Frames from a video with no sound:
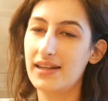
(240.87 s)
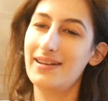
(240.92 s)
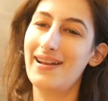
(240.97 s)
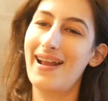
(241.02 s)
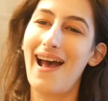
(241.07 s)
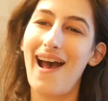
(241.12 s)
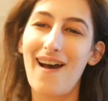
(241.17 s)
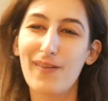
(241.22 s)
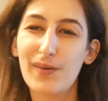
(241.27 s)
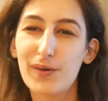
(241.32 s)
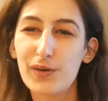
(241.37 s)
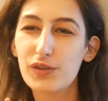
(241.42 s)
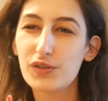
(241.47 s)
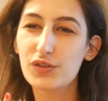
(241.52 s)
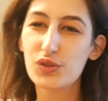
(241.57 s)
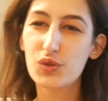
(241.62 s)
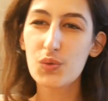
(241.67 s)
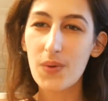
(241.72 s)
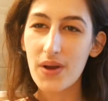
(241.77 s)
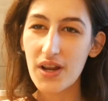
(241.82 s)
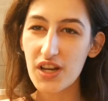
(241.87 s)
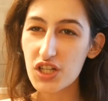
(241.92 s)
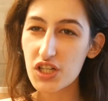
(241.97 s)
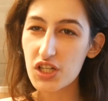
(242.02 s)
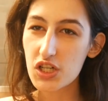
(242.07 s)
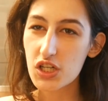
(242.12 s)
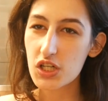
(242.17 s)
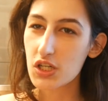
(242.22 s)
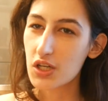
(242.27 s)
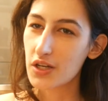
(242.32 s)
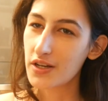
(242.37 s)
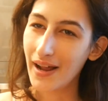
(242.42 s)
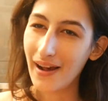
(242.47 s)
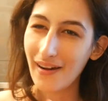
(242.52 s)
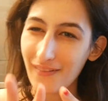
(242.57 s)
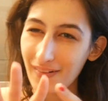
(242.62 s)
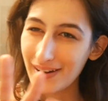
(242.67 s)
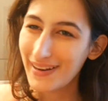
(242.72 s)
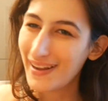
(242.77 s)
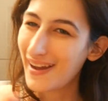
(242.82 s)
an hour two-ish, an
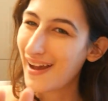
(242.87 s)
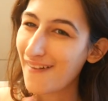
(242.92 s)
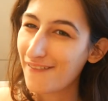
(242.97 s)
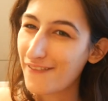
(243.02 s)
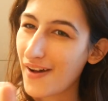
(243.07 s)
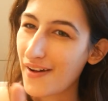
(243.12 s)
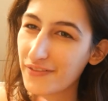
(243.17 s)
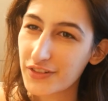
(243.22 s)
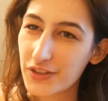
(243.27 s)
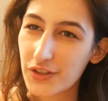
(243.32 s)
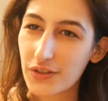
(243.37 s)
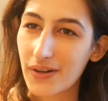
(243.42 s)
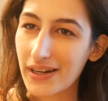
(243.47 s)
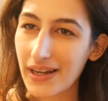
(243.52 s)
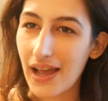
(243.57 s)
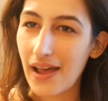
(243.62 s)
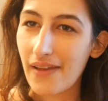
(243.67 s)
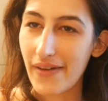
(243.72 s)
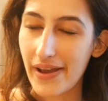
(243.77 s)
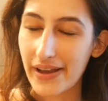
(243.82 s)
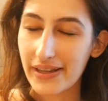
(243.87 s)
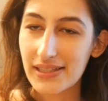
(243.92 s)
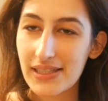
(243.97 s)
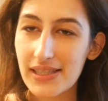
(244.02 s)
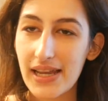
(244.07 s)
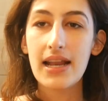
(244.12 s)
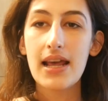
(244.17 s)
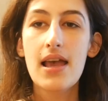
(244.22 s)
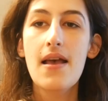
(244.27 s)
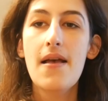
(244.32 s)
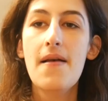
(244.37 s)
hour and a half after I got vaccinated.